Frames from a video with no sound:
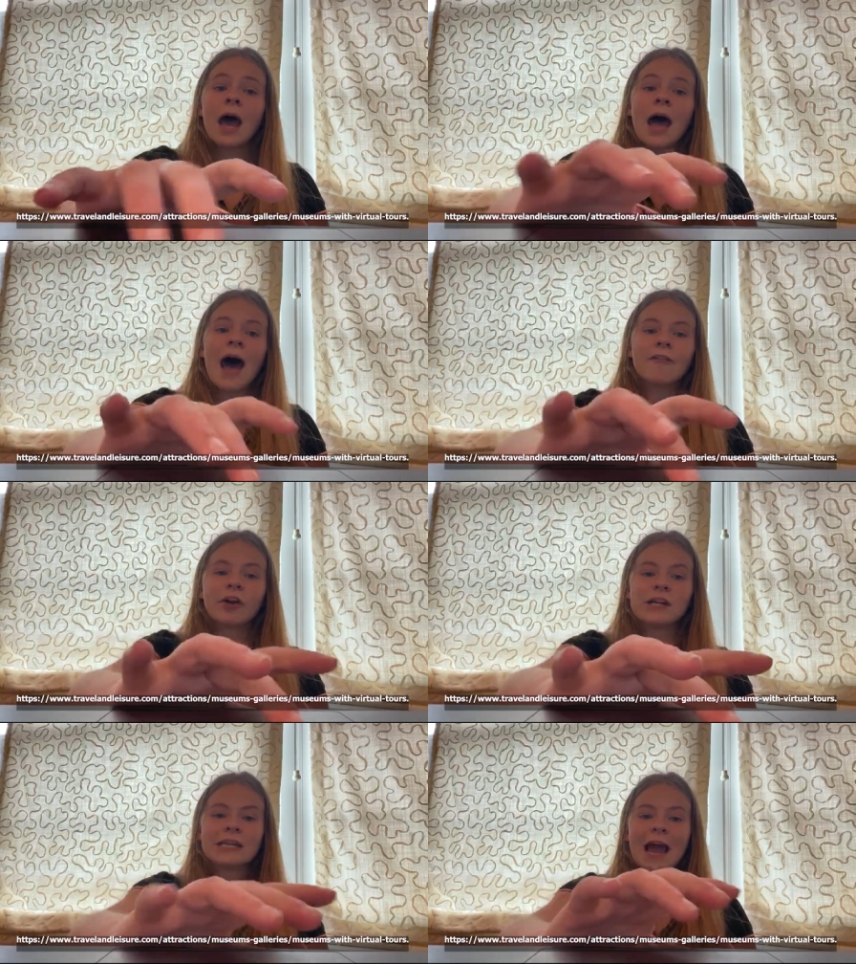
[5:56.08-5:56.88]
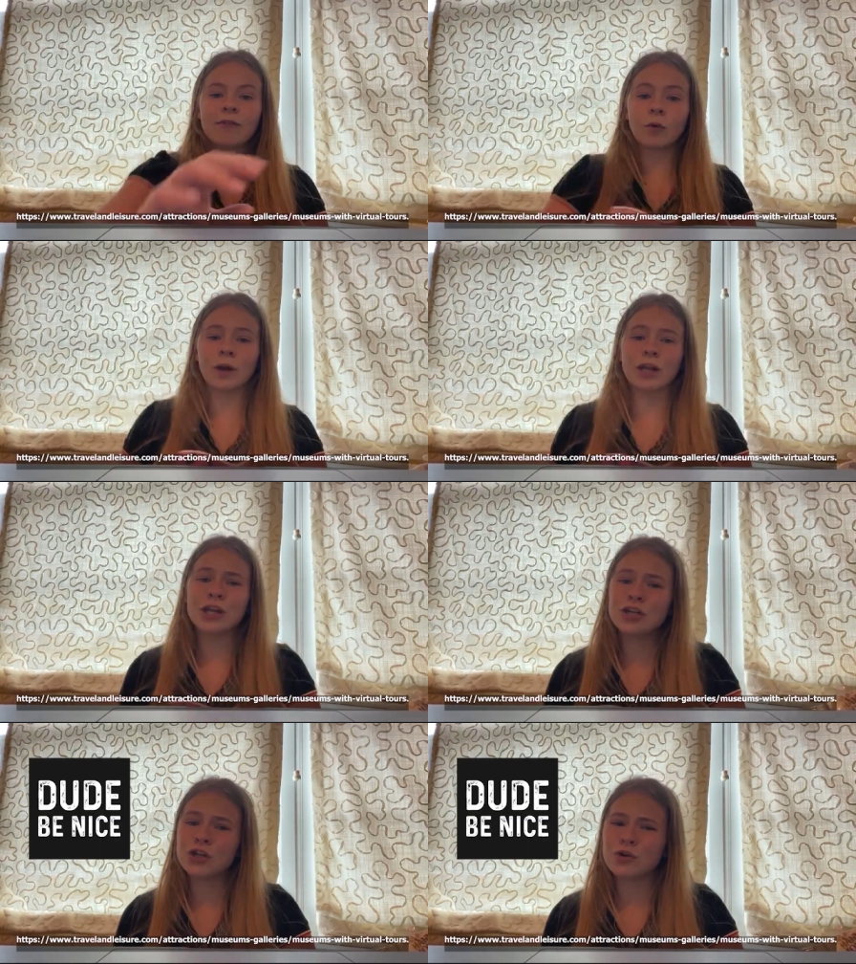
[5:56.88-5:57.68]
Have a great day, everyone.
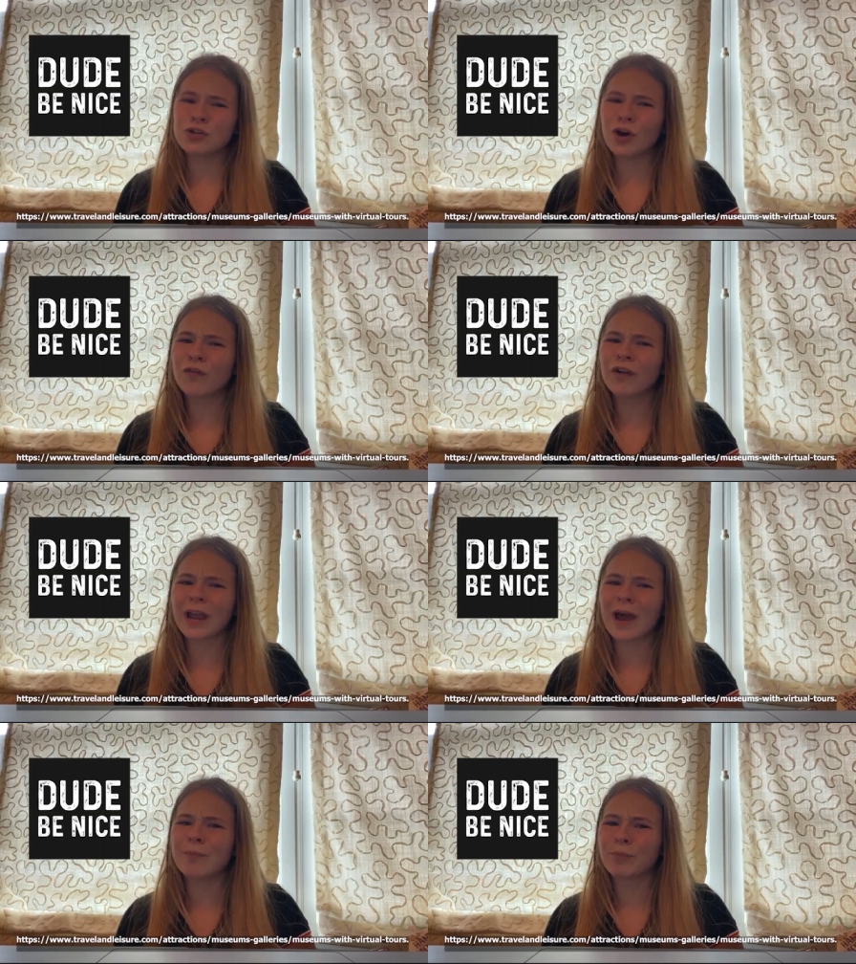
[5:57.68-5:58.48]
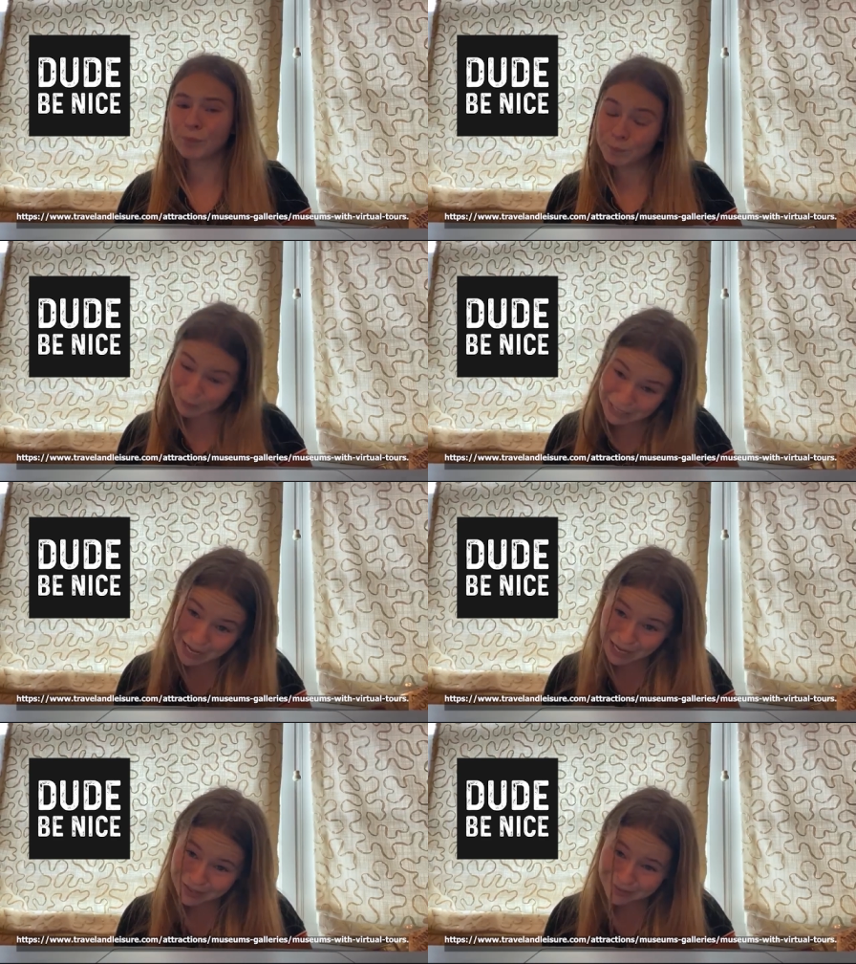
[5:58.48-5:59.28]
And dude, don't forget, be
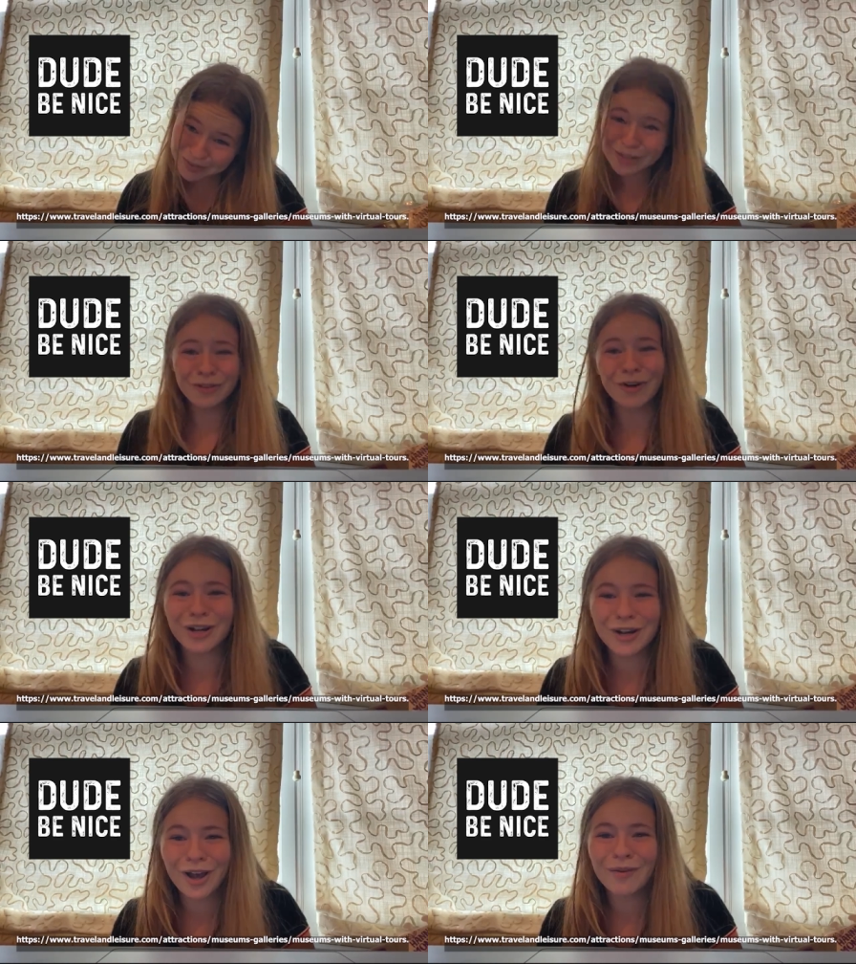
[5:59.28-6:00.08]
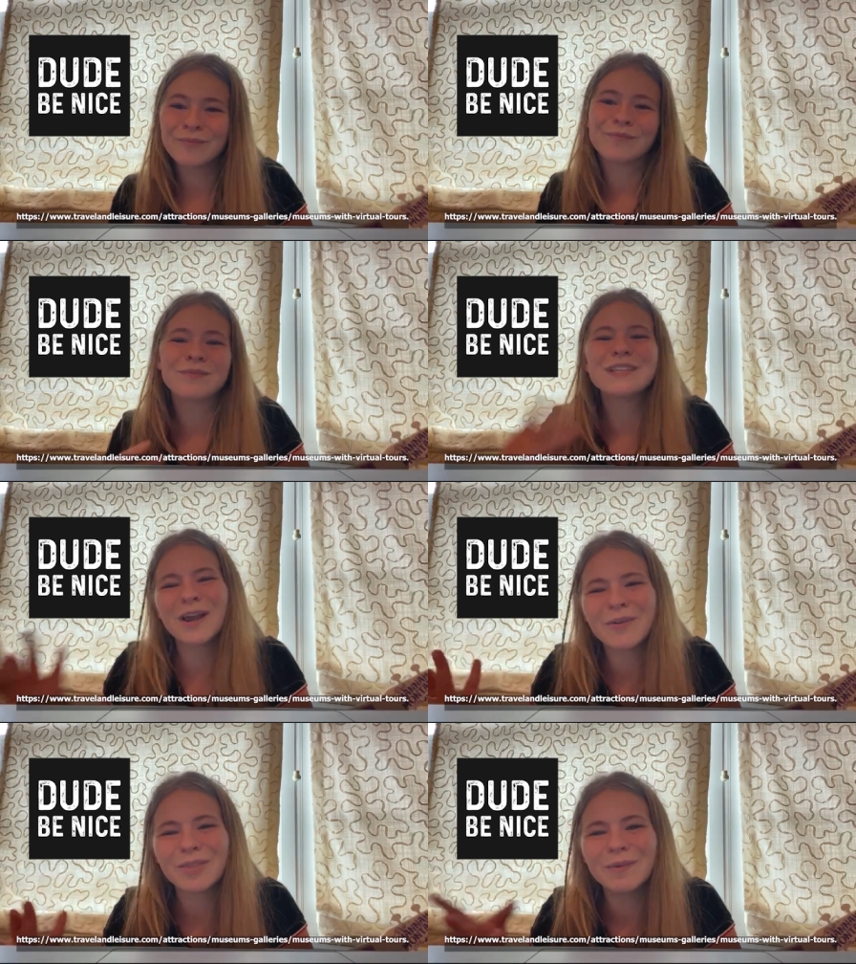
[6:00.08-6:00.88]
nice. You already know. Say
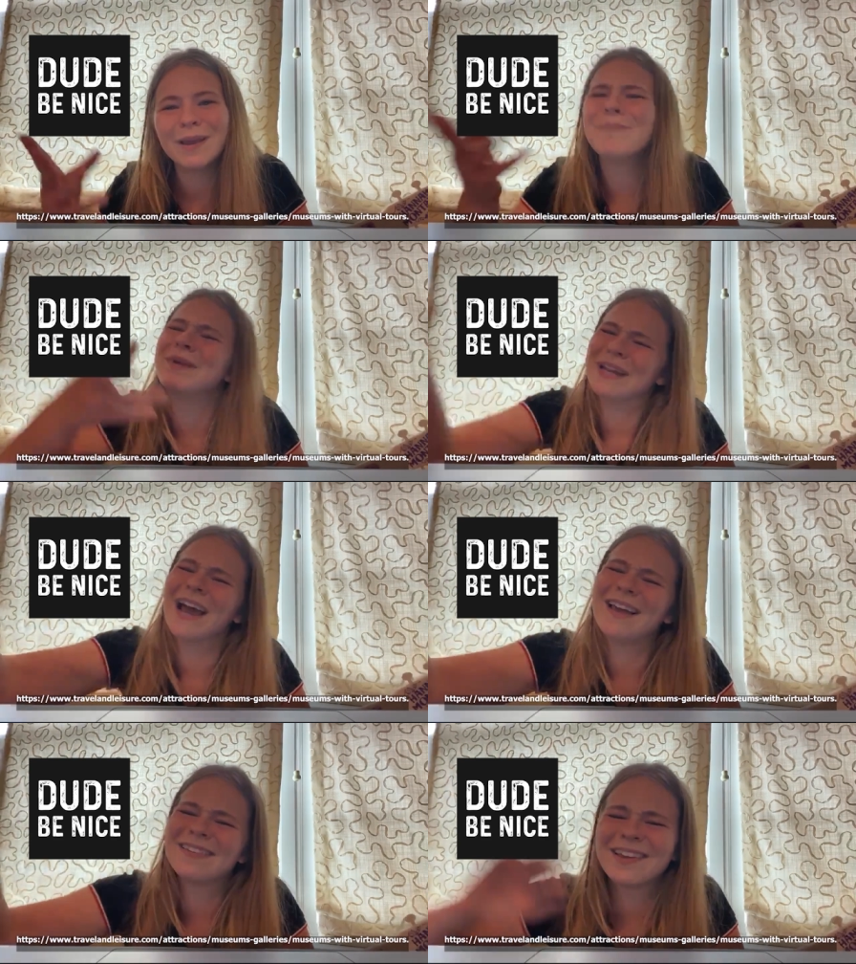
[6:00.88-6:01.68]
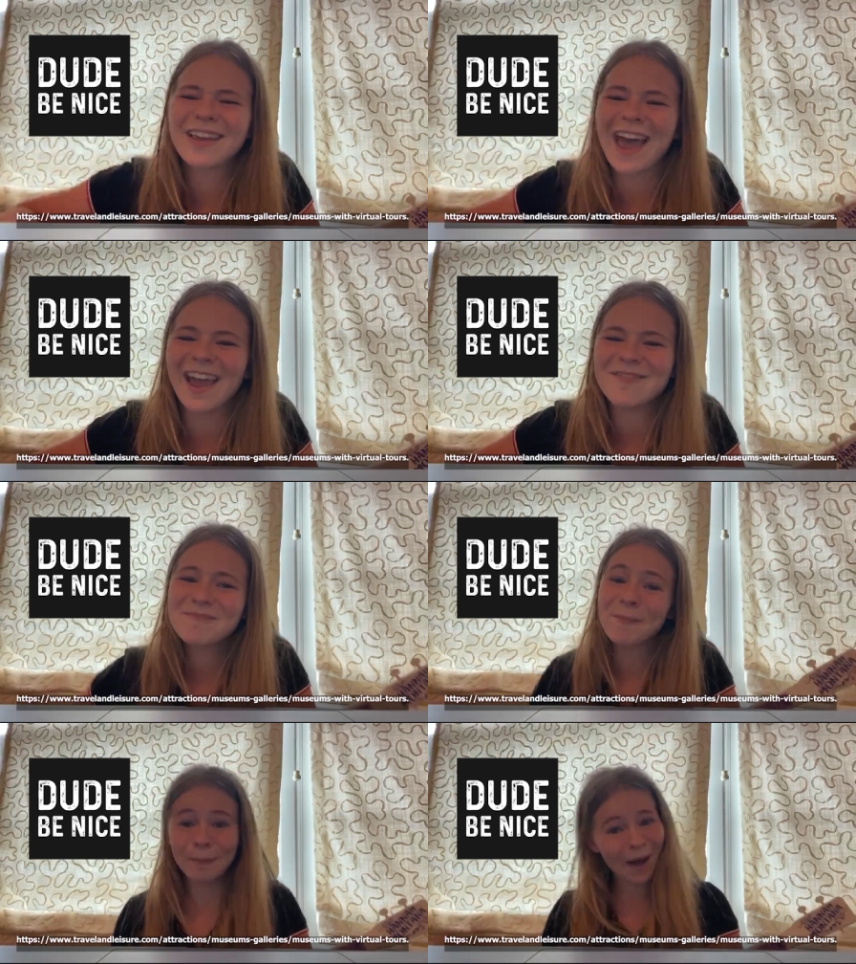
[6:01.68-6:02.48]
it with me. Be nice. Okay.
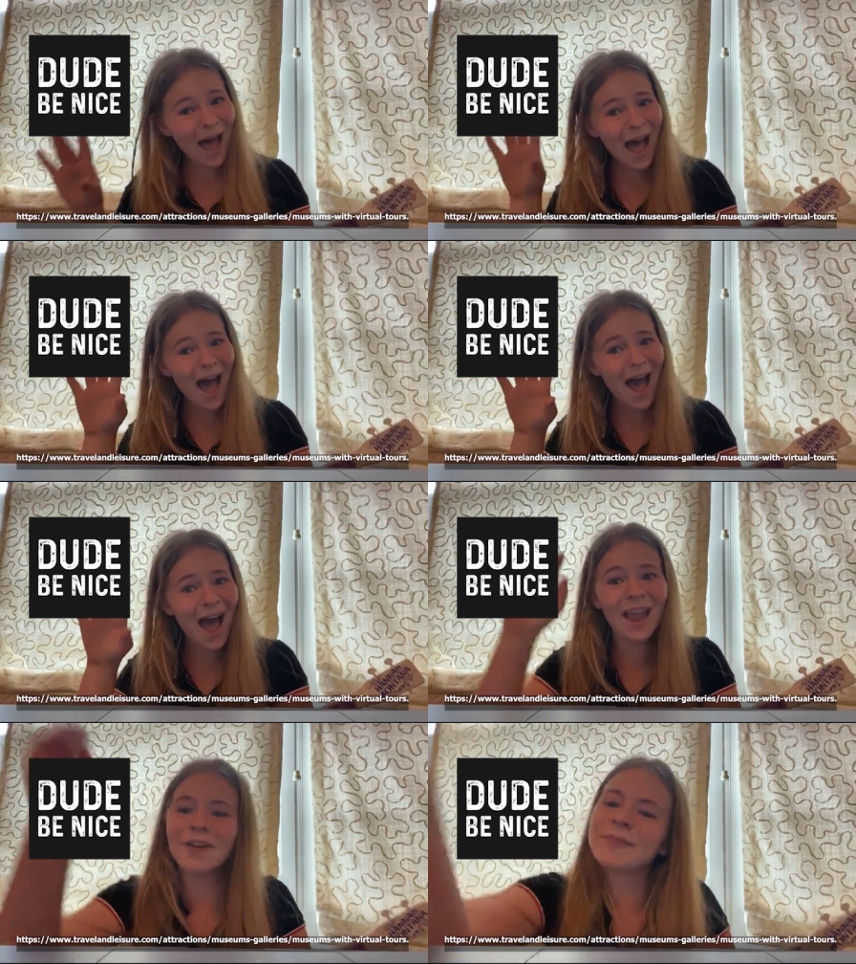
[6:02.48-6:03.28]
Bye.